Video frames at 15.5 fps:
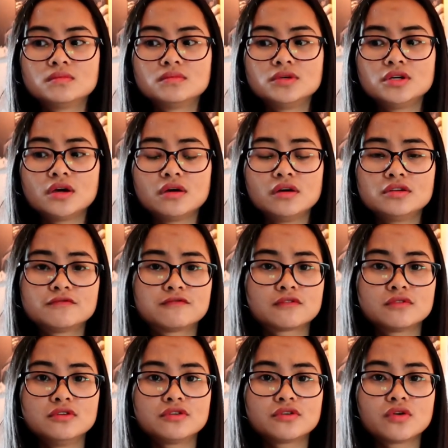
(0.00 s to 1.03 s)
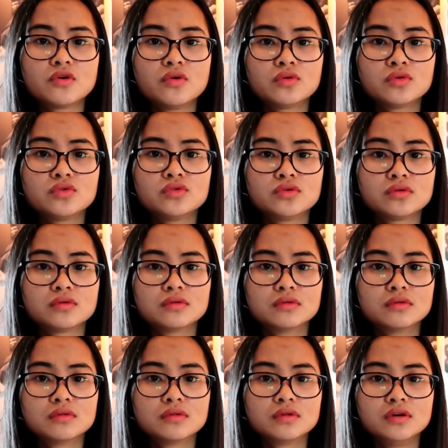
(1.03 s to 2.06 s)
It's for your own good.
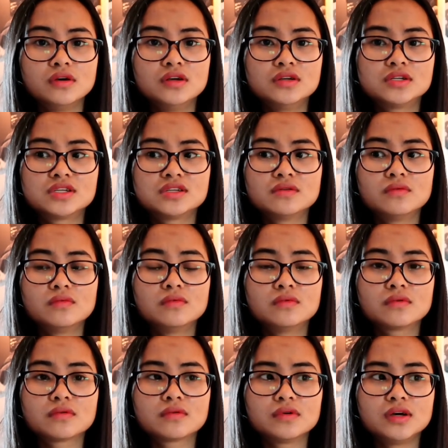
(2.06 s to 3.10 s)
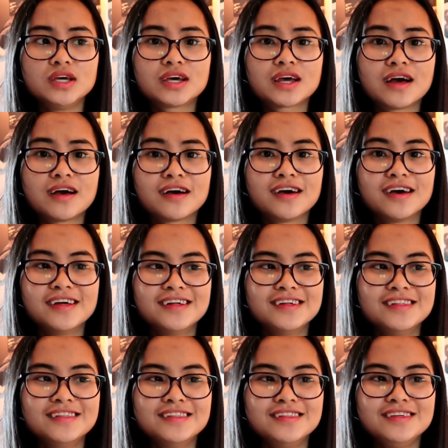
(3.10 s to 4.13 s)
Is ika nga
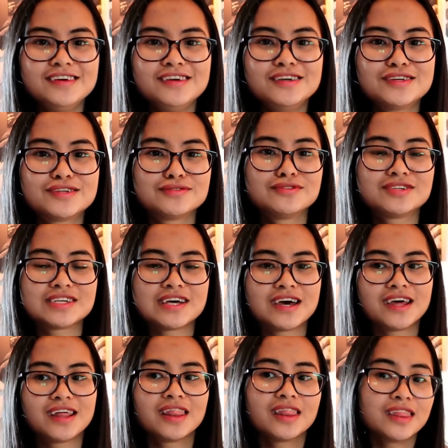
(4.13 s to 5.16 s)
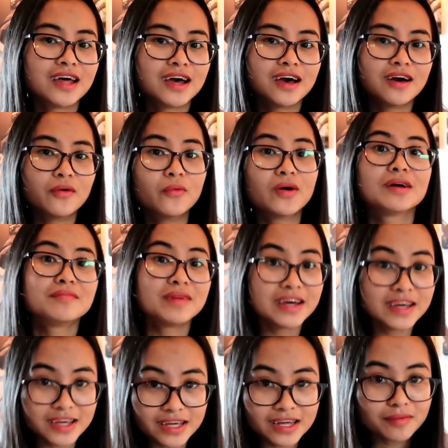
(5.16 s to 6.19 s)
ni Susan na wag
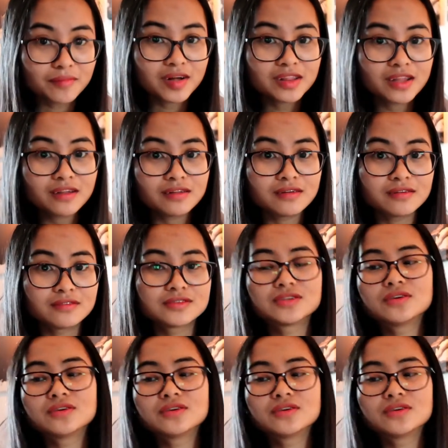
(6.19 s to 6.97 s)
mahiyang magtanong.